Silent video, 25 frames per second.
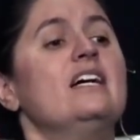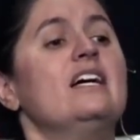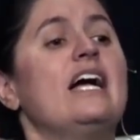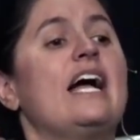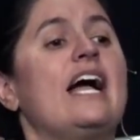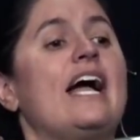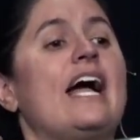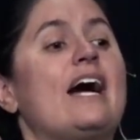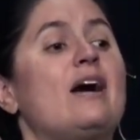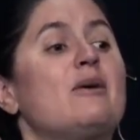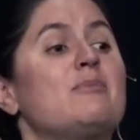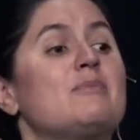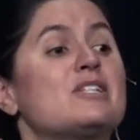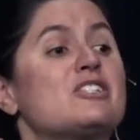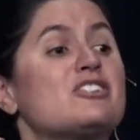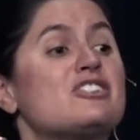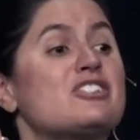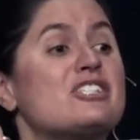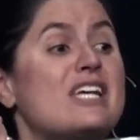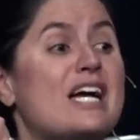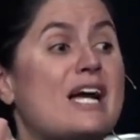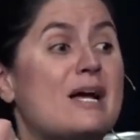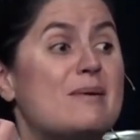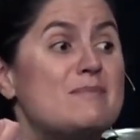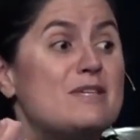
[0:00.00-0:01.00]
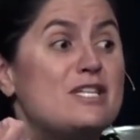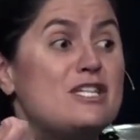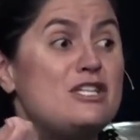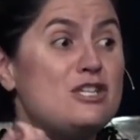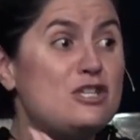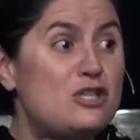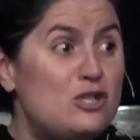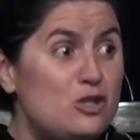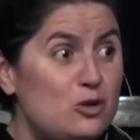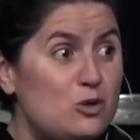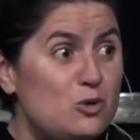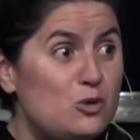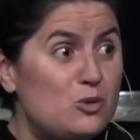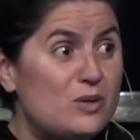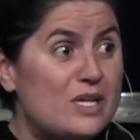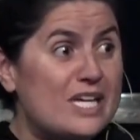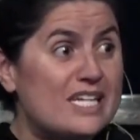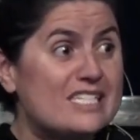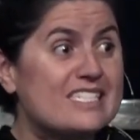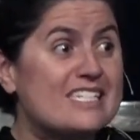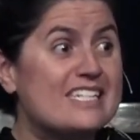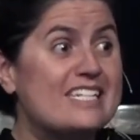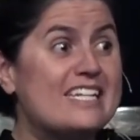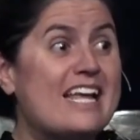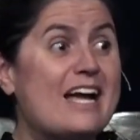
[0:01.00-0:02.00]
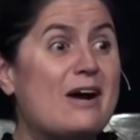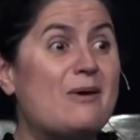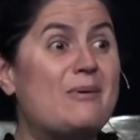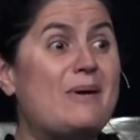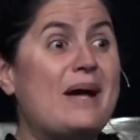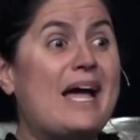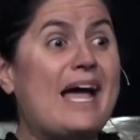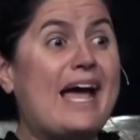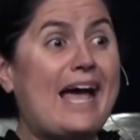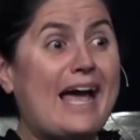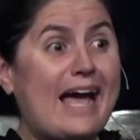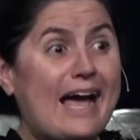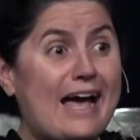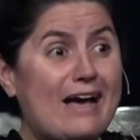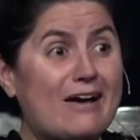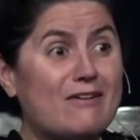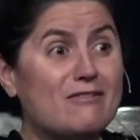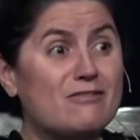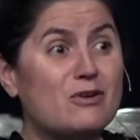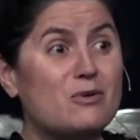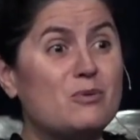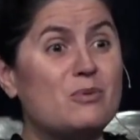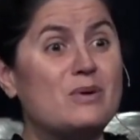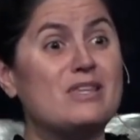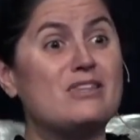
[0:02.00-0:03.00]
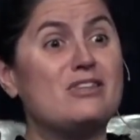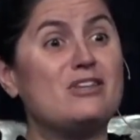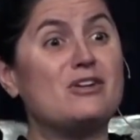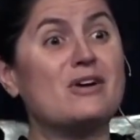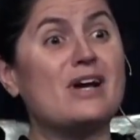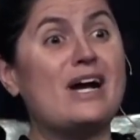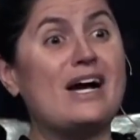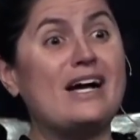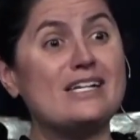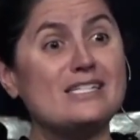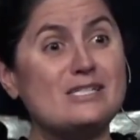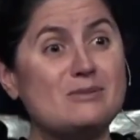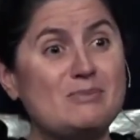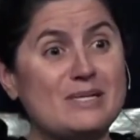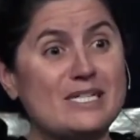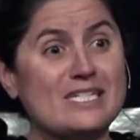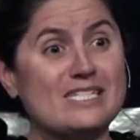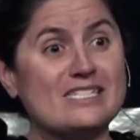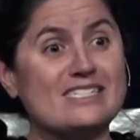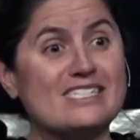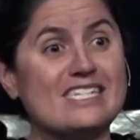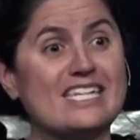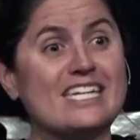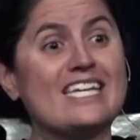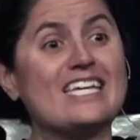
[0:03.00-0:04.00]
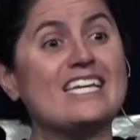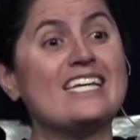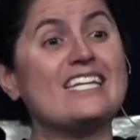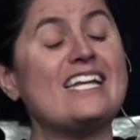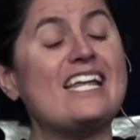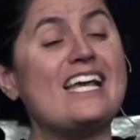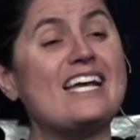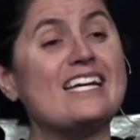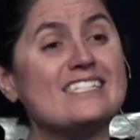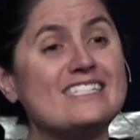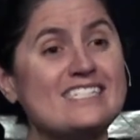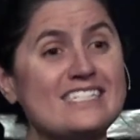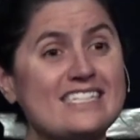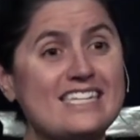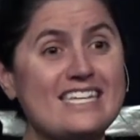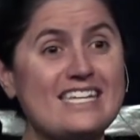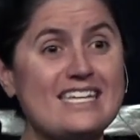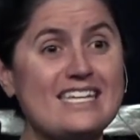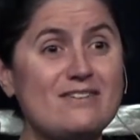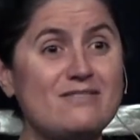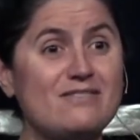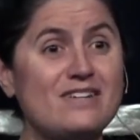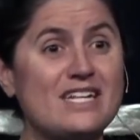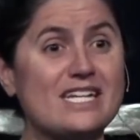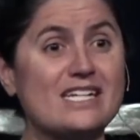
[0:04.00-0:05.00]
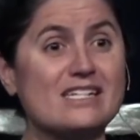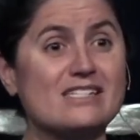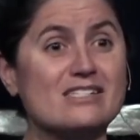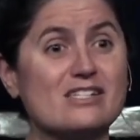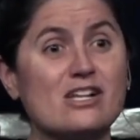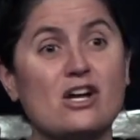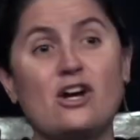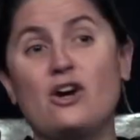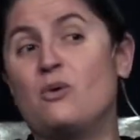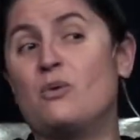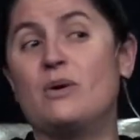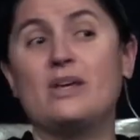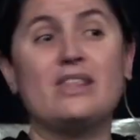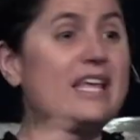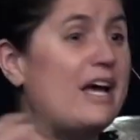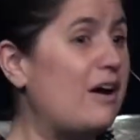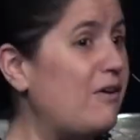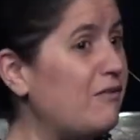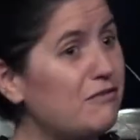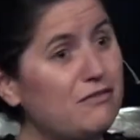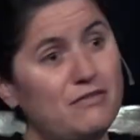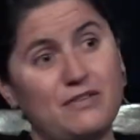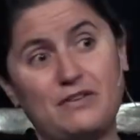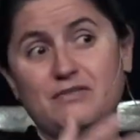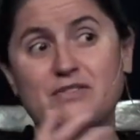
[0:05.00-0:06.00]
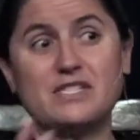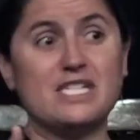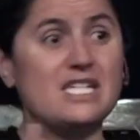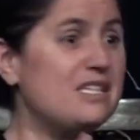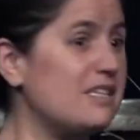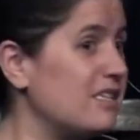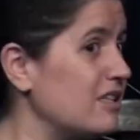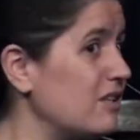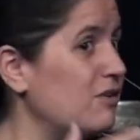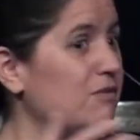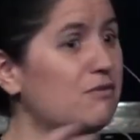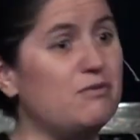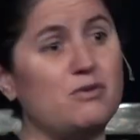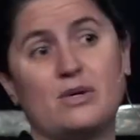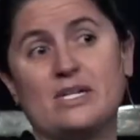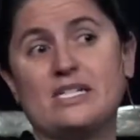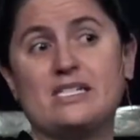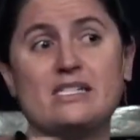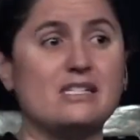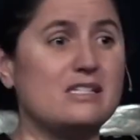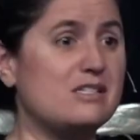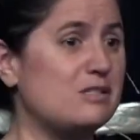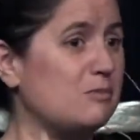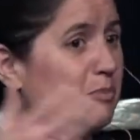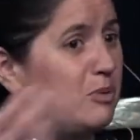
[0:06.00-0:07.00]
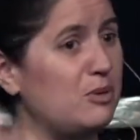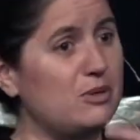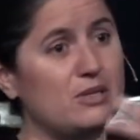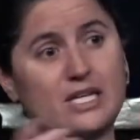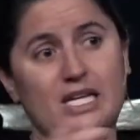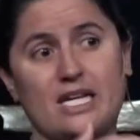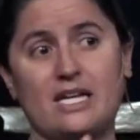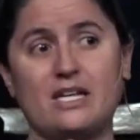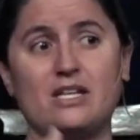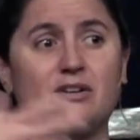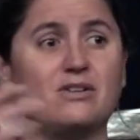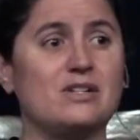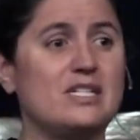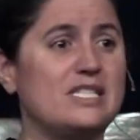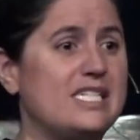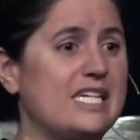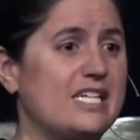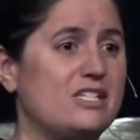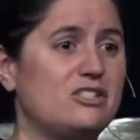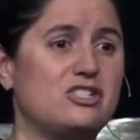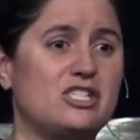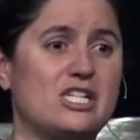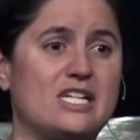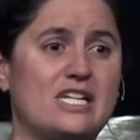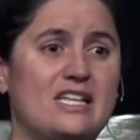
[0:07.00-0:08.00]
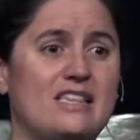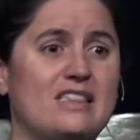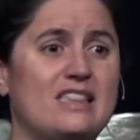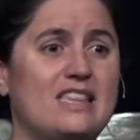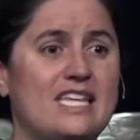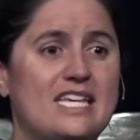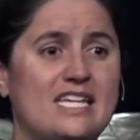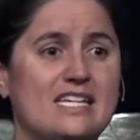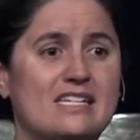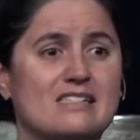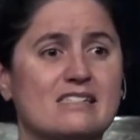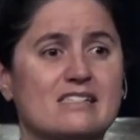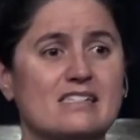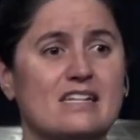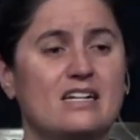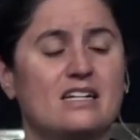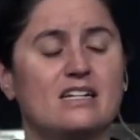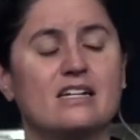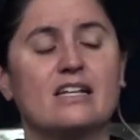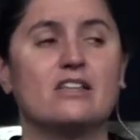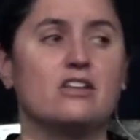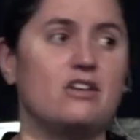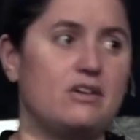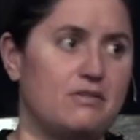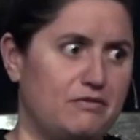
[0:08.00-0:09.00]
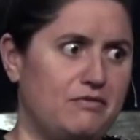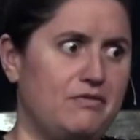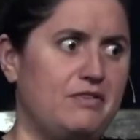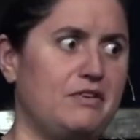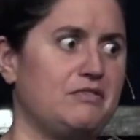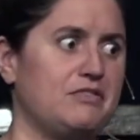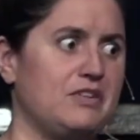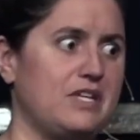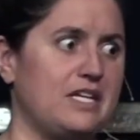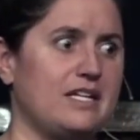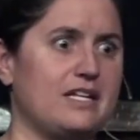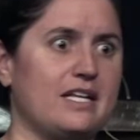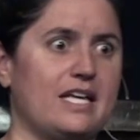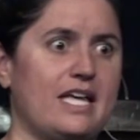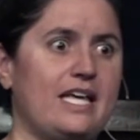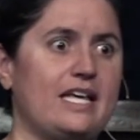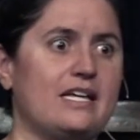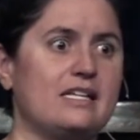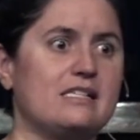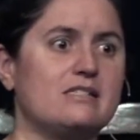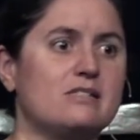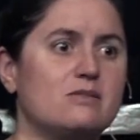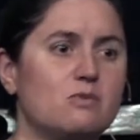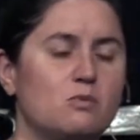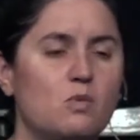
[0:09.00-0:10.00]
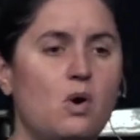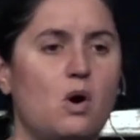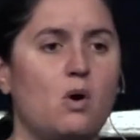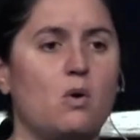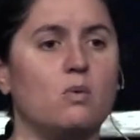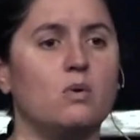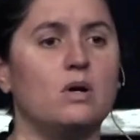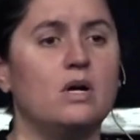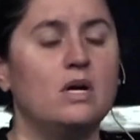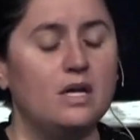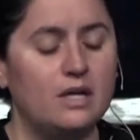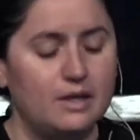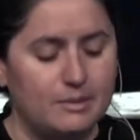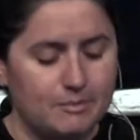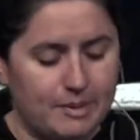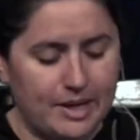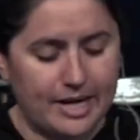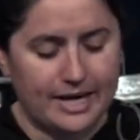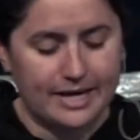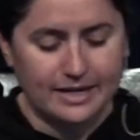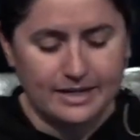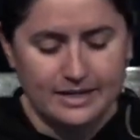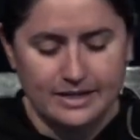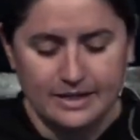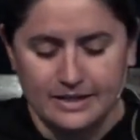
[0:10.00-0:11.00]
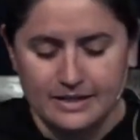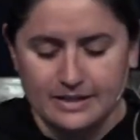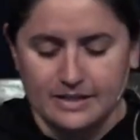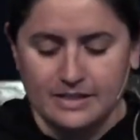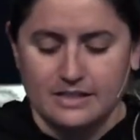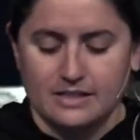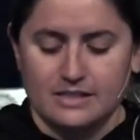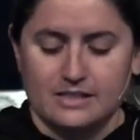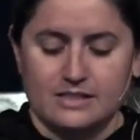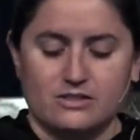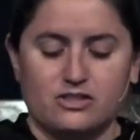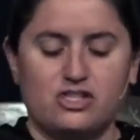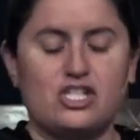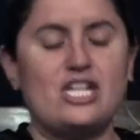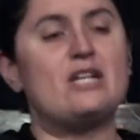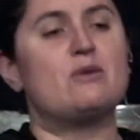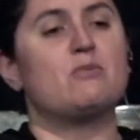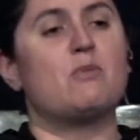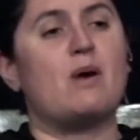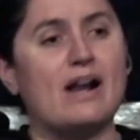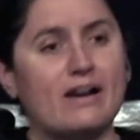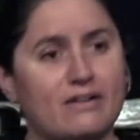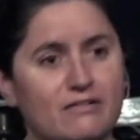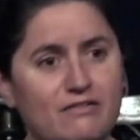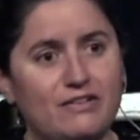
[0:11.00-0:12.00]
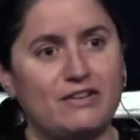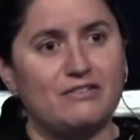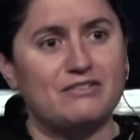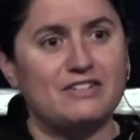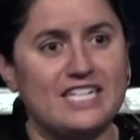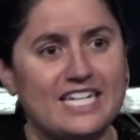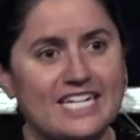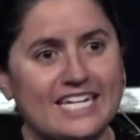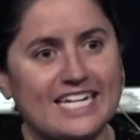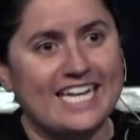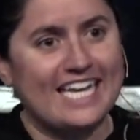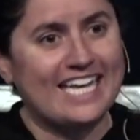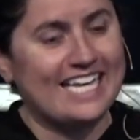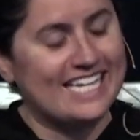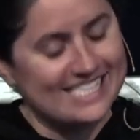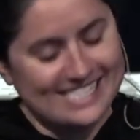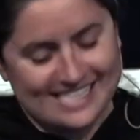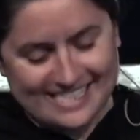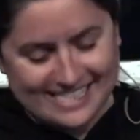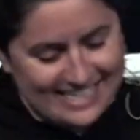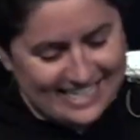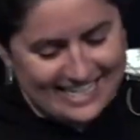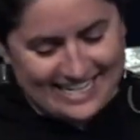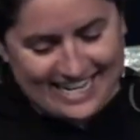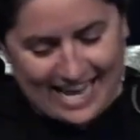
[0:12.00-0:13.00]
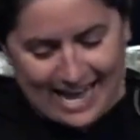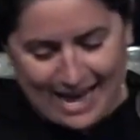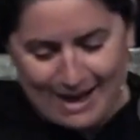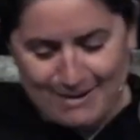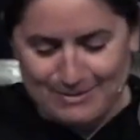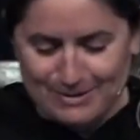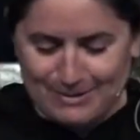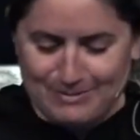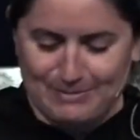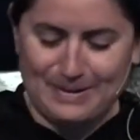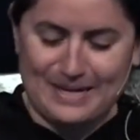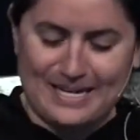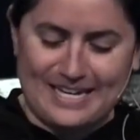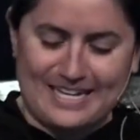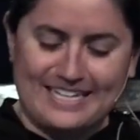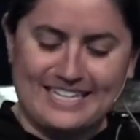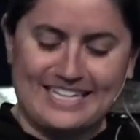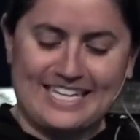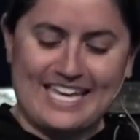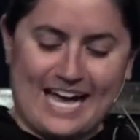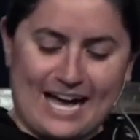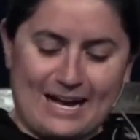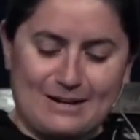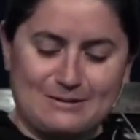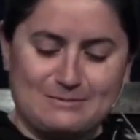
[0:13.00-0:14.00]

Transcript: how much time you get to now have with your husband to connect in the evenings without 15 little voices pulling at your attention and things. Now that you have 15 kids, whoa. But Gene wanted 15 kids, it didn't happen, but yeah.